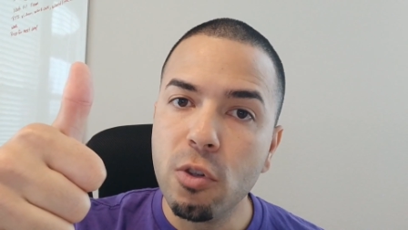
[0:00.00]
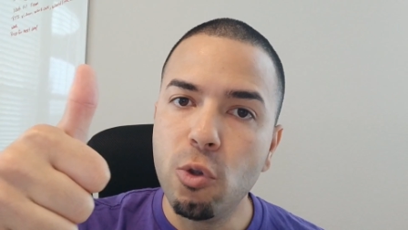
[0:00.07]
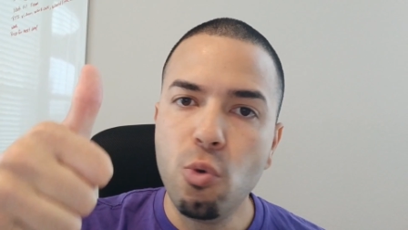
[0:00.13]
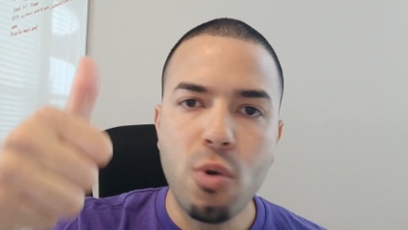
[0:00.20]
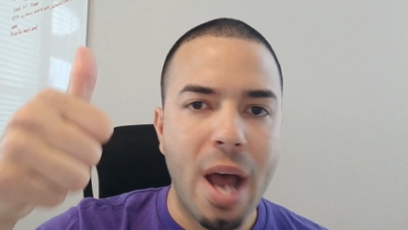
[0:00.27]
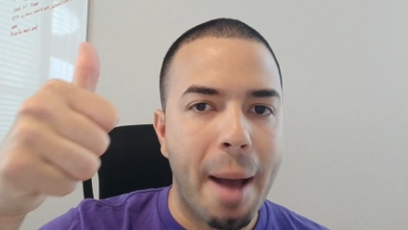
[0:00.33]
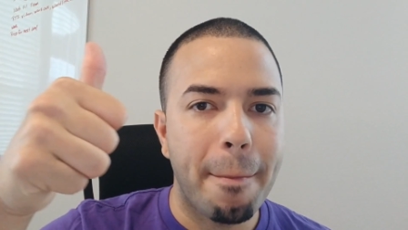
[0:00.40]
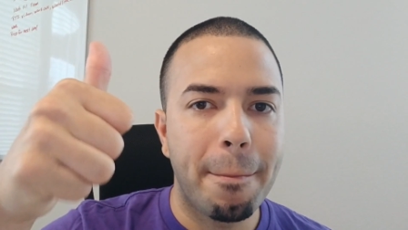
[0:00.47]

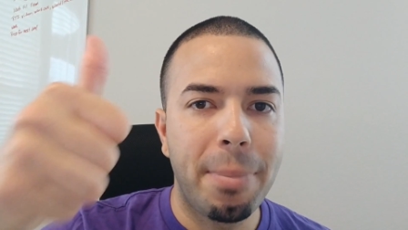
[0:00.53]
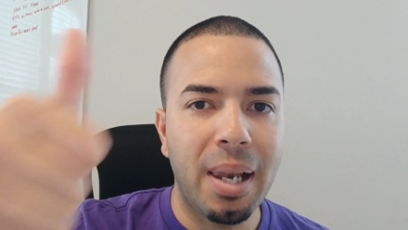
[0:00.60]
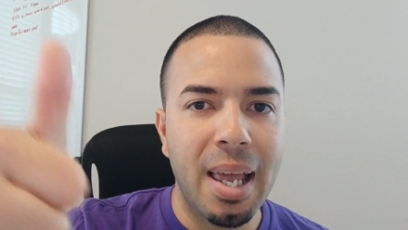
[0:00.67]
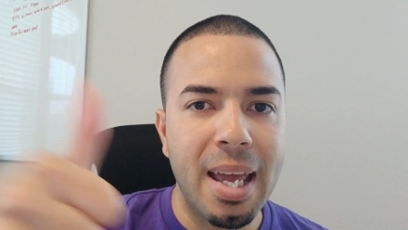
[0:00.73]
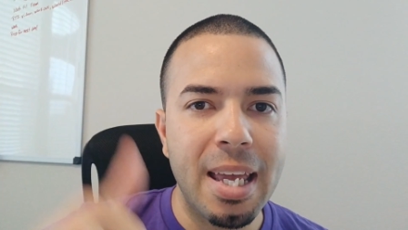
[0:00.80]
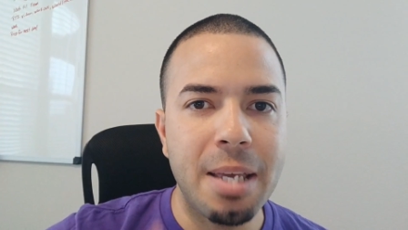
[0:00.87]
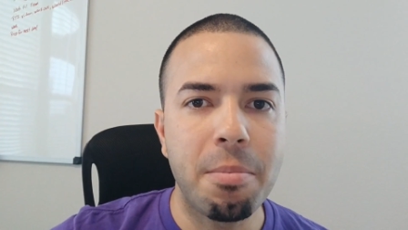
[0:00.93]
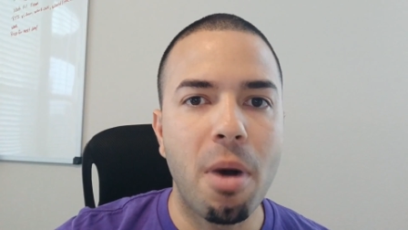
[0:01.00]
do not
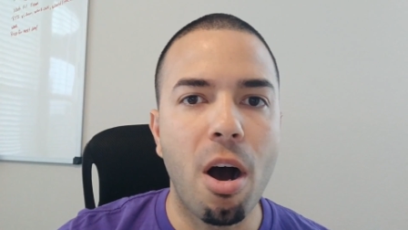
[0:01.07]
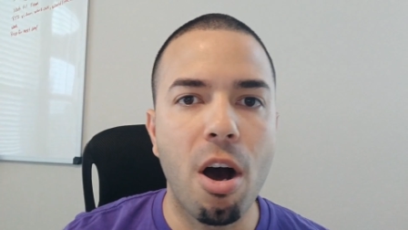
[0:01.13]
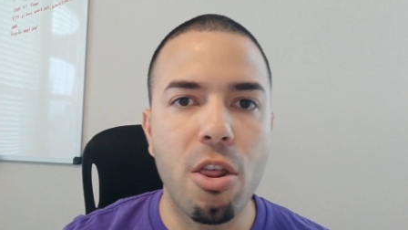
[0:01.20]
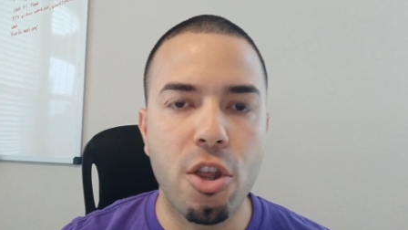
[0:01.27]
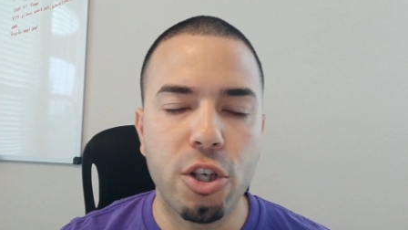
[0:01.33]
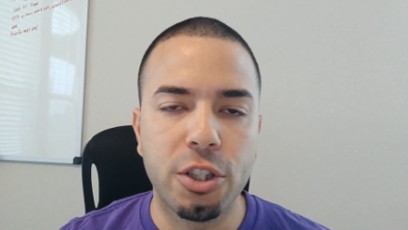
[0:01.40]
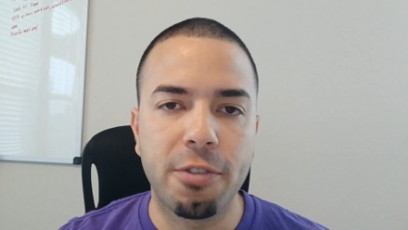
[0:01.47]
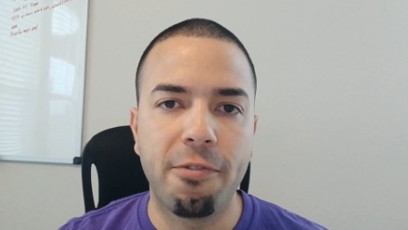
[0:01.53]
blame
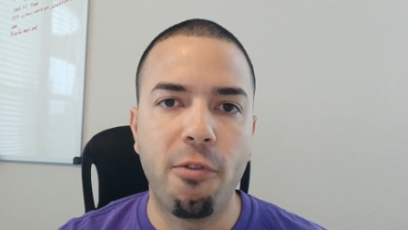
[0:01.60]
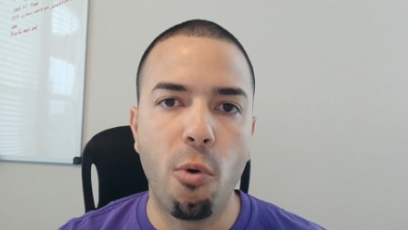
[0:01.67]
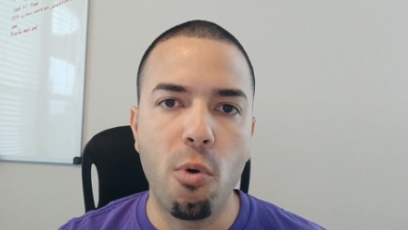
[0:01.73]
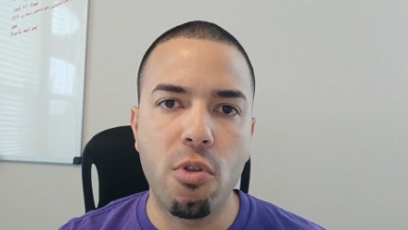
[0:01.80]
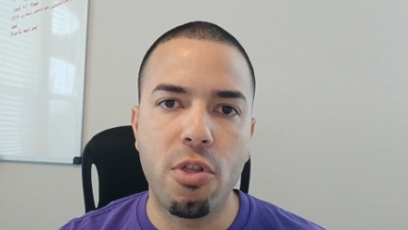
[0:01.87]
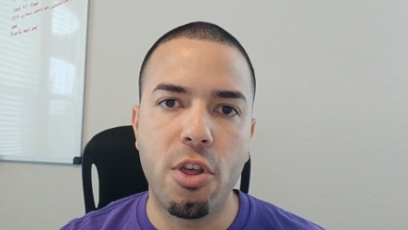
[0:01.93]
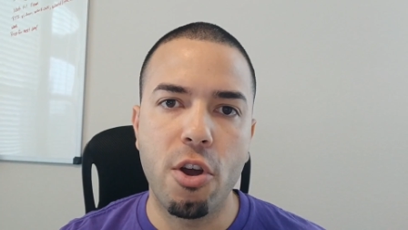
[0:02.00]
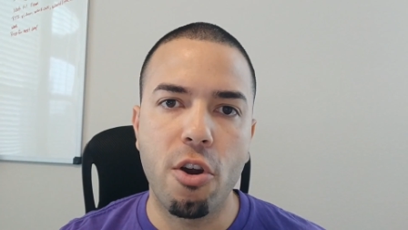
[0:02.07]
others
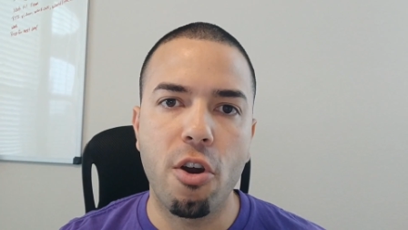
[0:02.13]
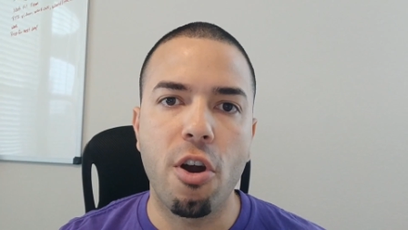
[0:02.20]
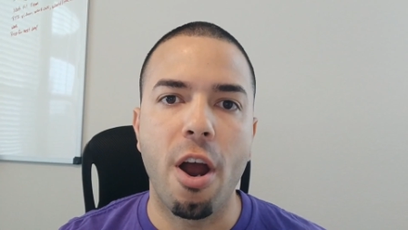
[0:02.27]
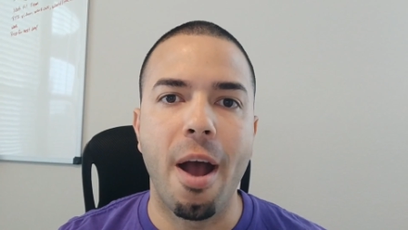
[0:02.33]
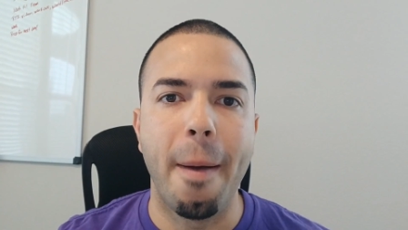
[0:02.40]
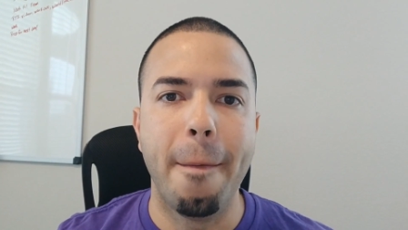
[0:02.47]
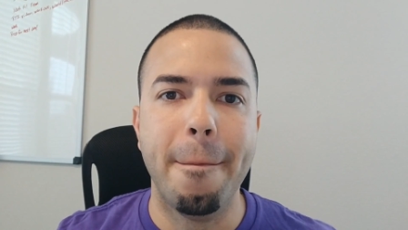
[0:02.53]
for their